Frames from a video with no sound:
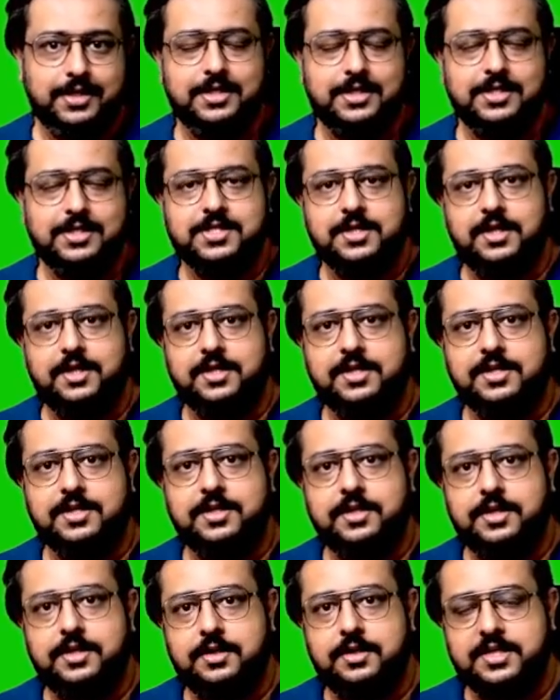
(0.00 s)
It is uh,
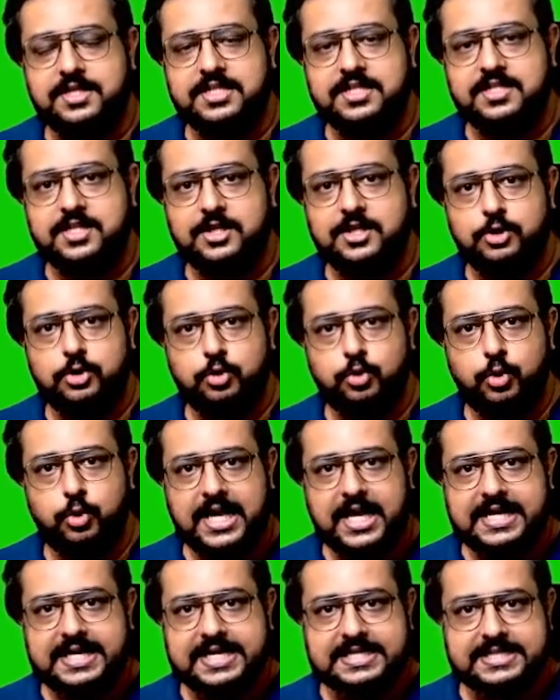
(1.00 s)
uh resistant to
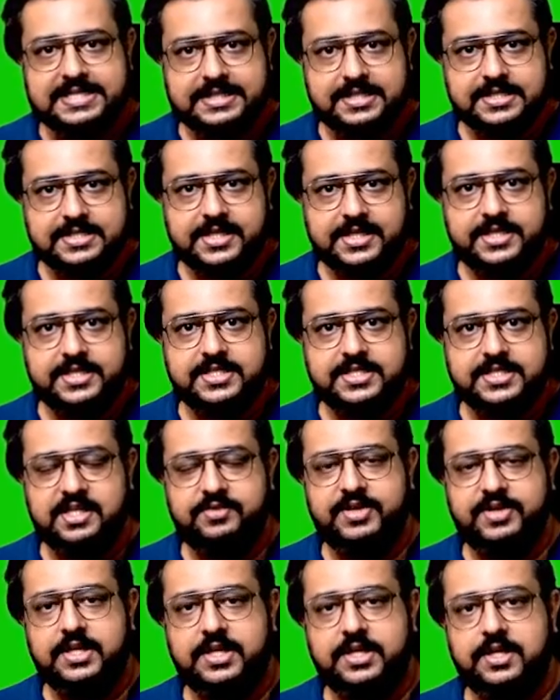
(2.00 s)
insecticides.
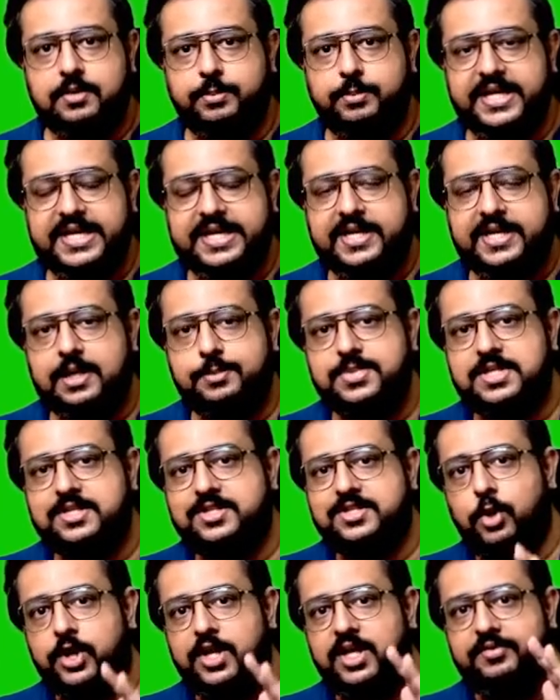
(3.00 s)
Even many times
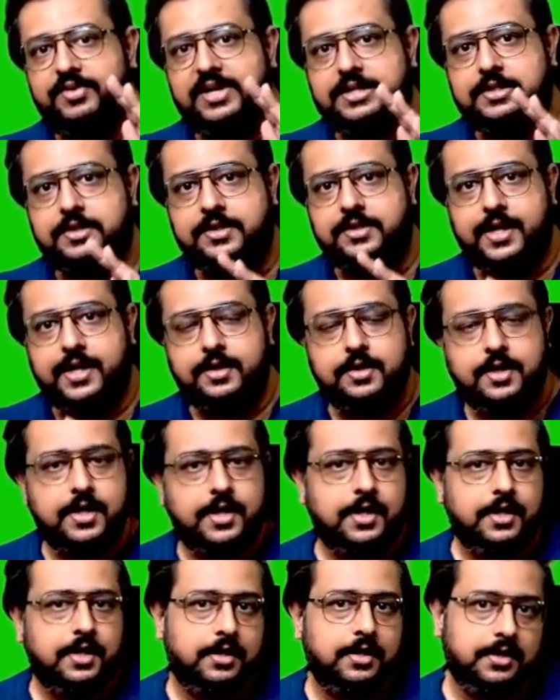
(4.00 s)
its body weight, it can
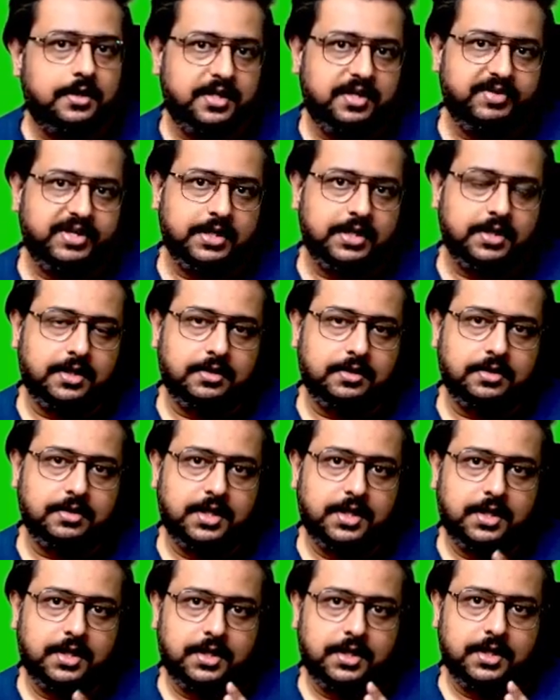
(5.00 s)
uh, even uh,
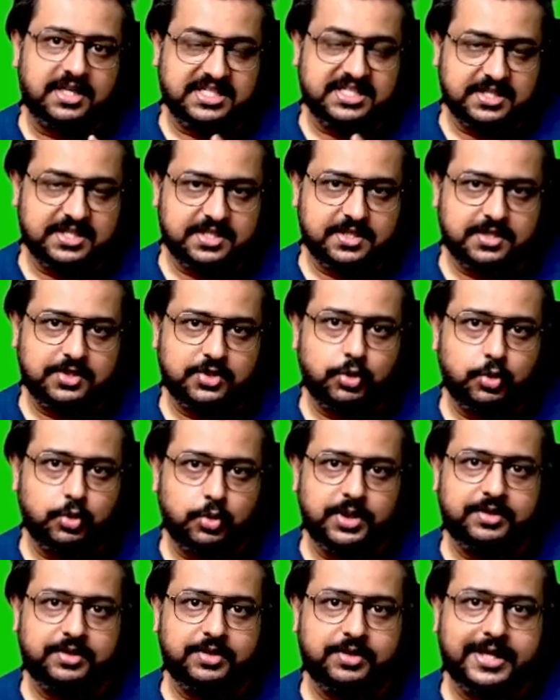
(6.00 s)
resist.
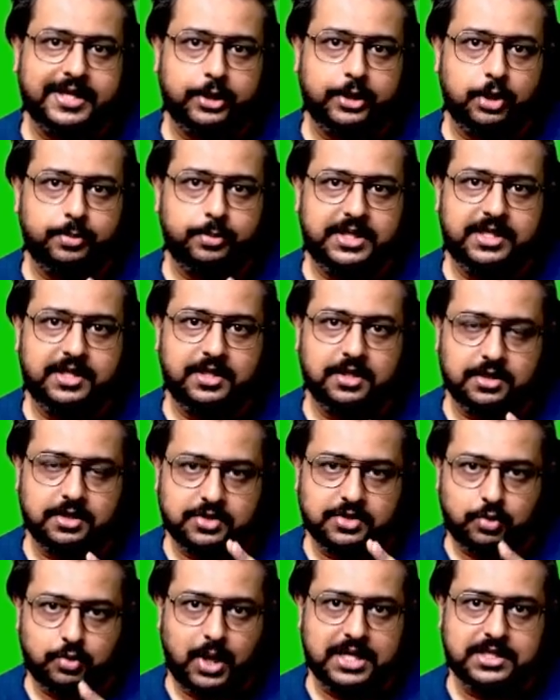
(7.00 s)
So it cannot be
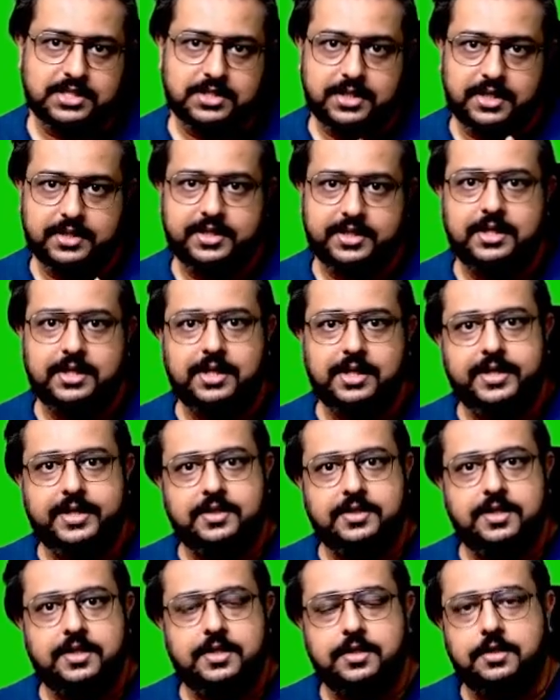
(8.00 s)
squashed and killed like
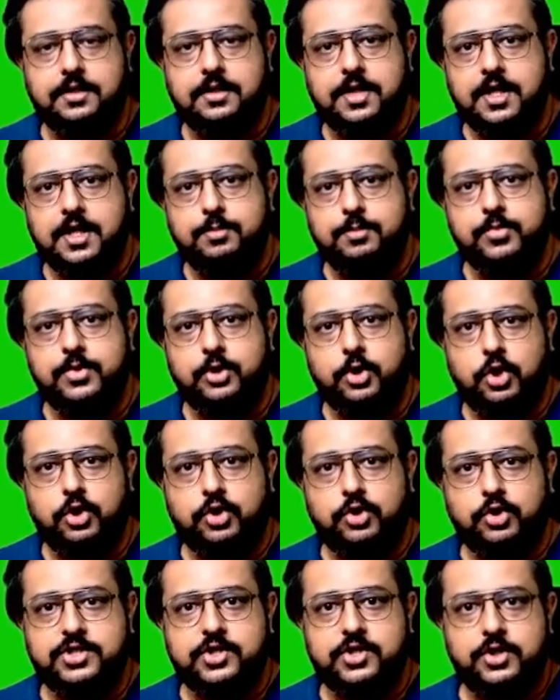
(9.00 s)
other
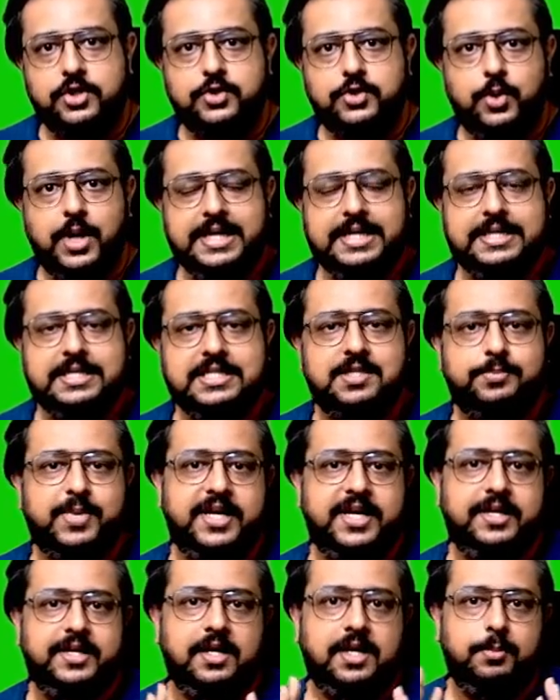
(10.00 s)
cockroaches also. And it is
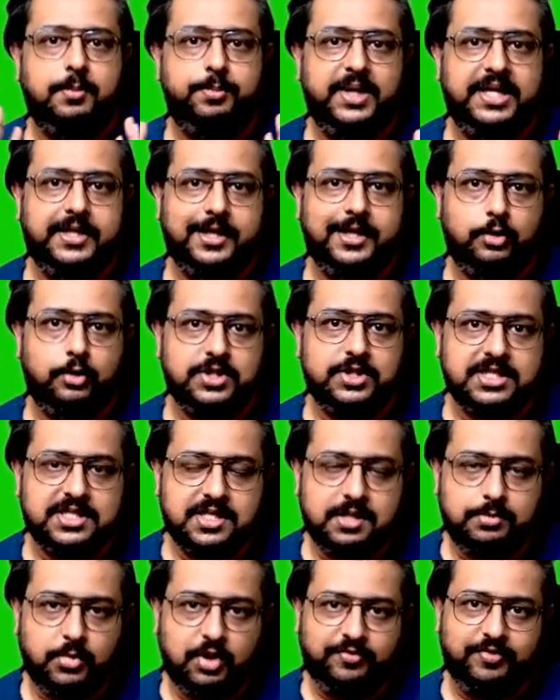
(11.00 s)
spreading a complete complete
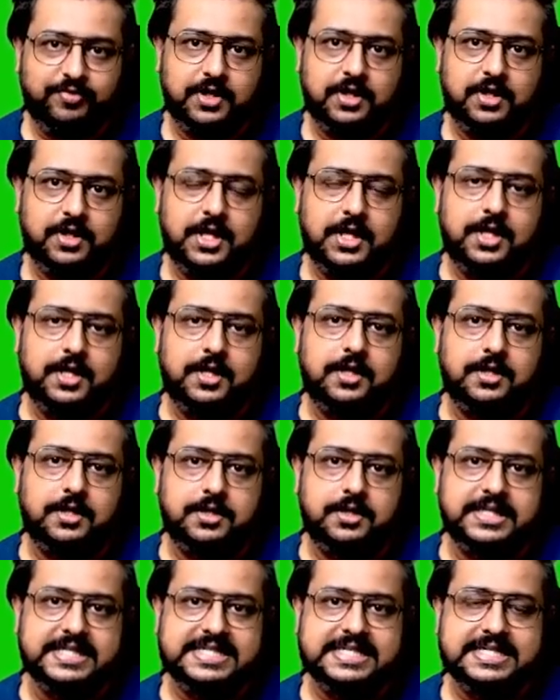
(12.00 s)
ecosystem of uh,
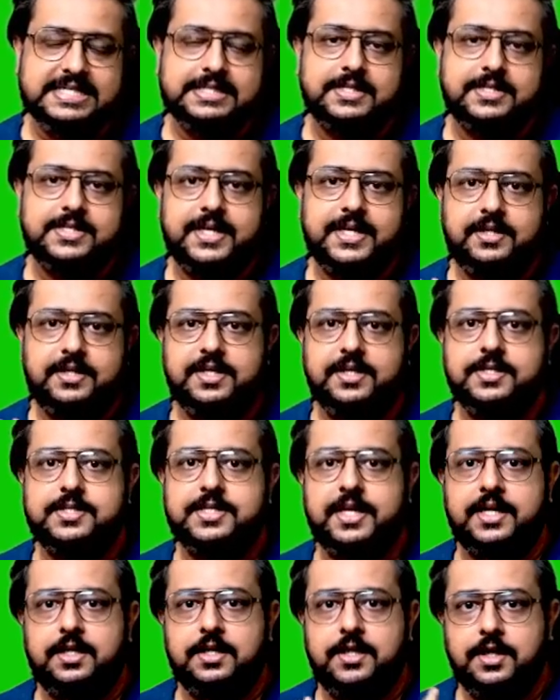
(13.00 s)
uh, diseases and things
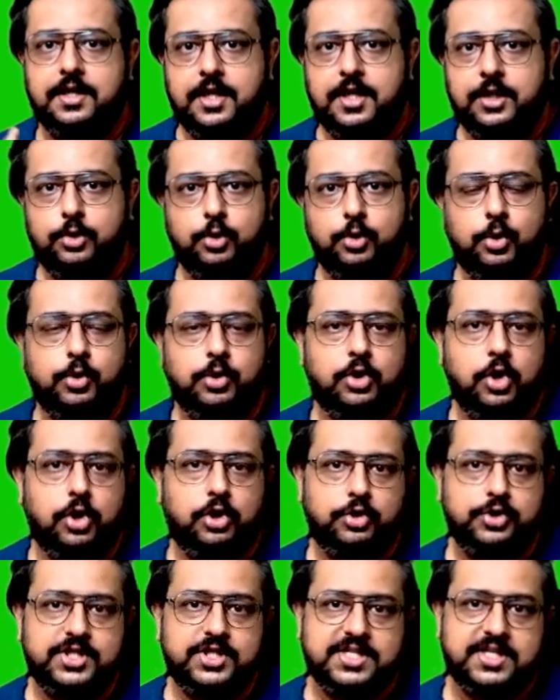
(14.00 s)
and uh, you know
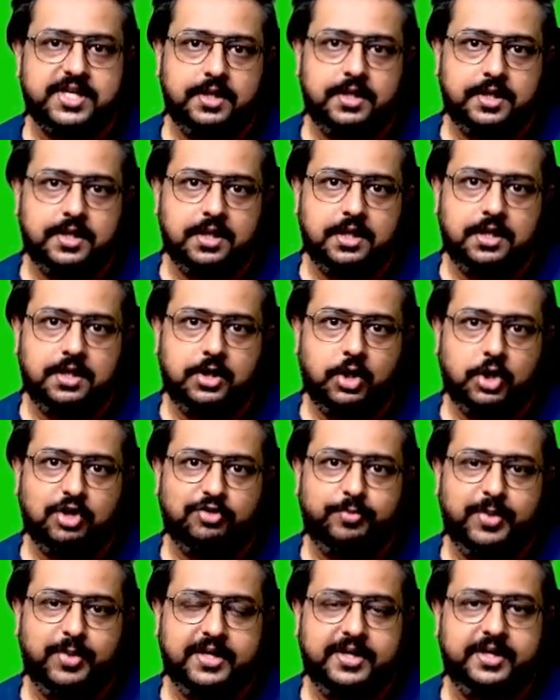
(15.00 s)
cockroaches trigger a lot
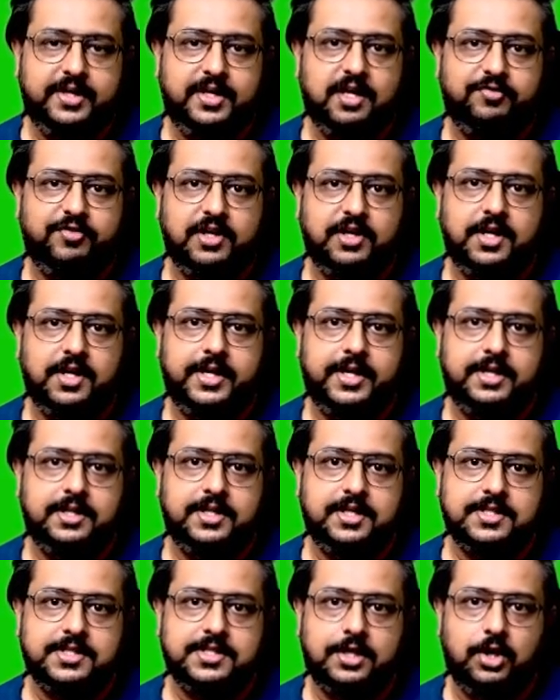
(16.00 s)
of bacteria fungi and
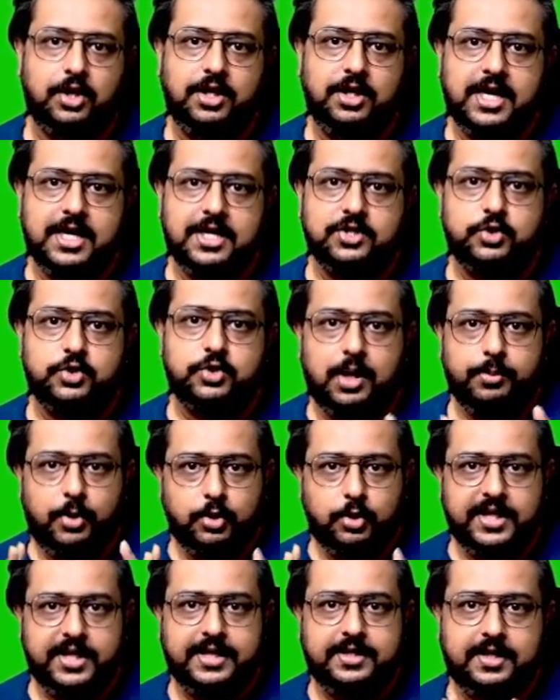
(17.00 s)
things and all so
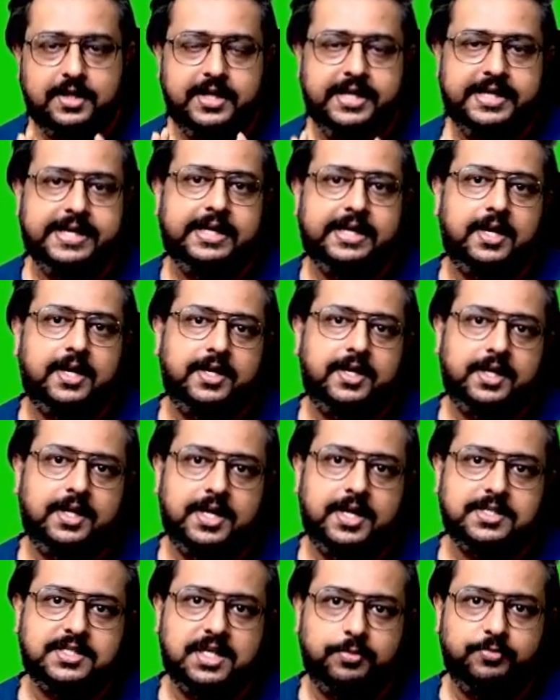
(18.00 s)
about that a detailed article
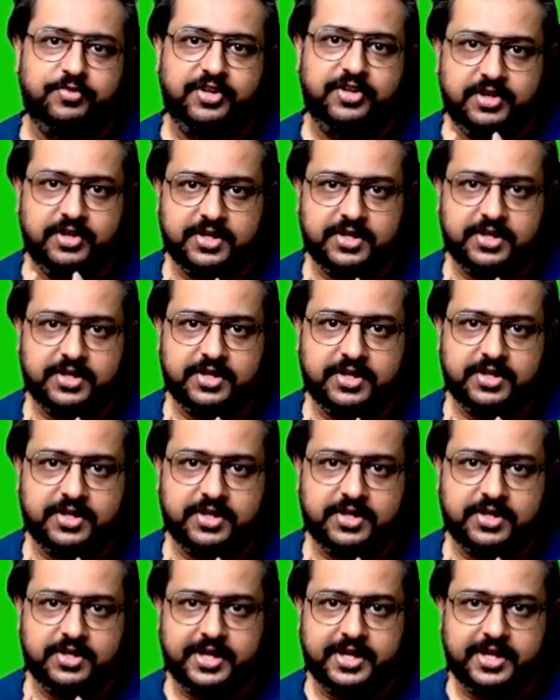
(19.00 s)
has come we will try
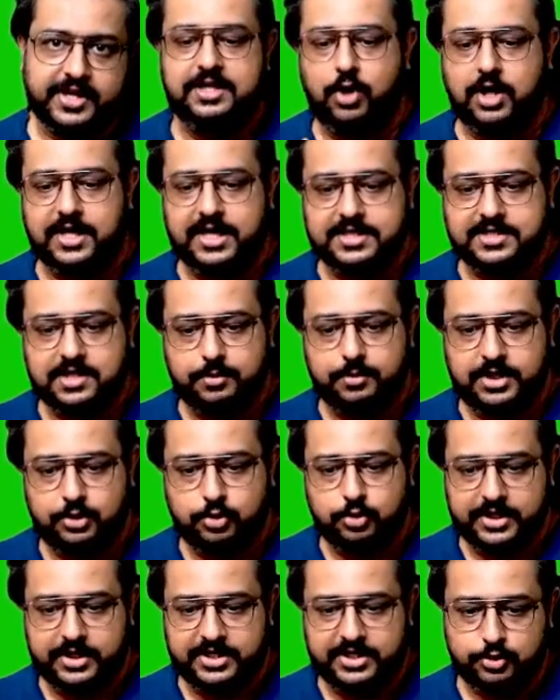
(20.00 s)
to see what has come in
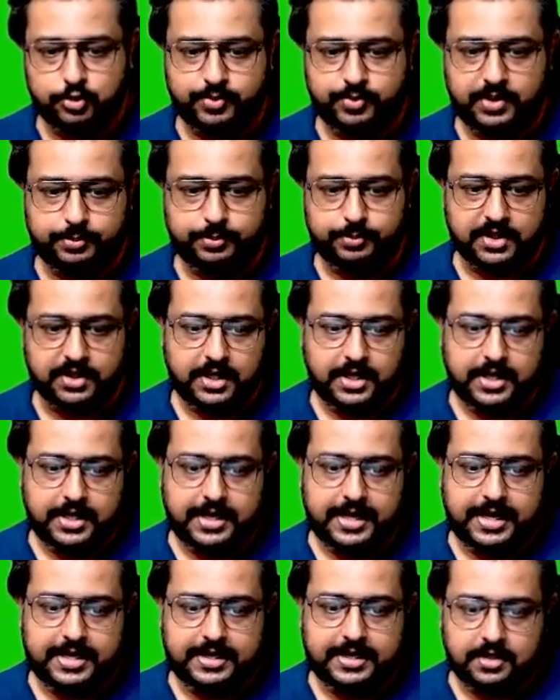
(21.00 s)
today's newspaper
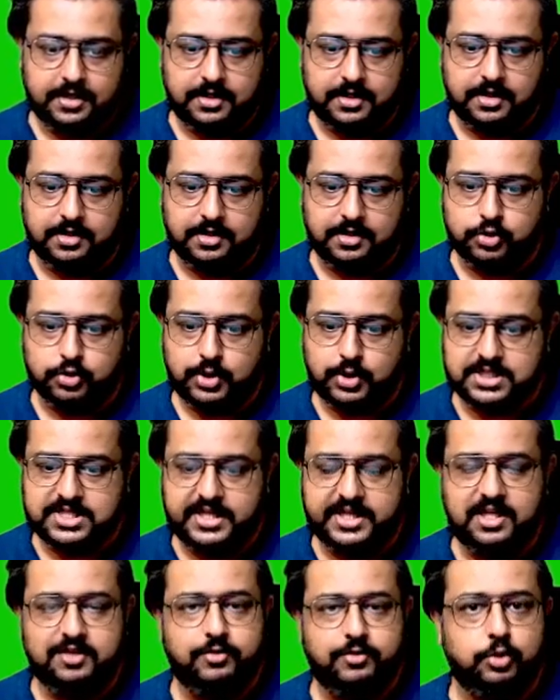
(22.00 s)
and those who are
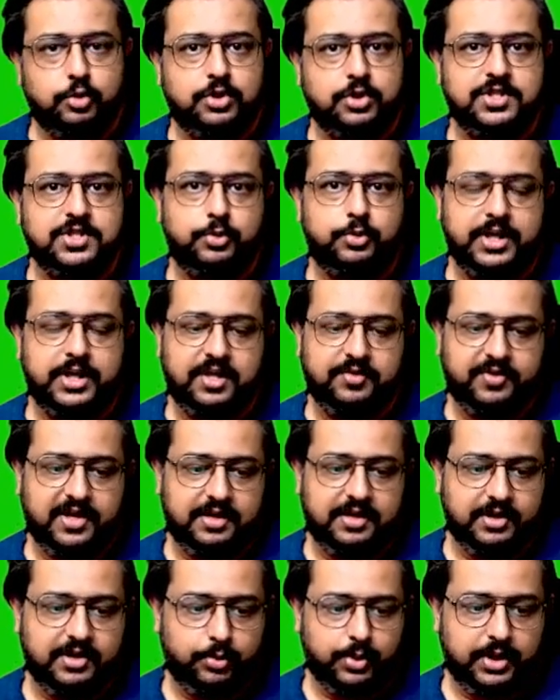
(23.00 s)
studying for
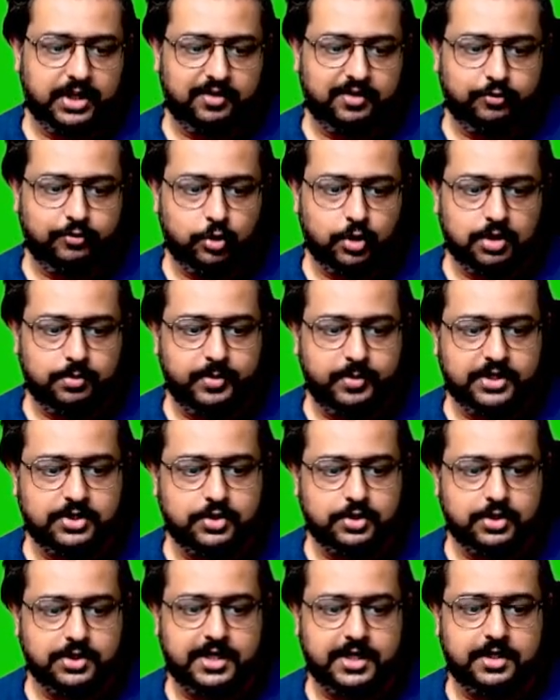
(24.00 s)
2025 and 24 make
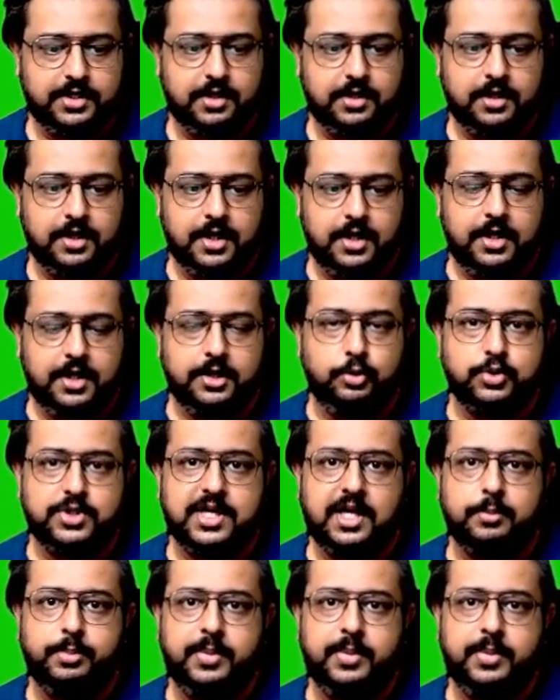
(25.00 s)
sure that you start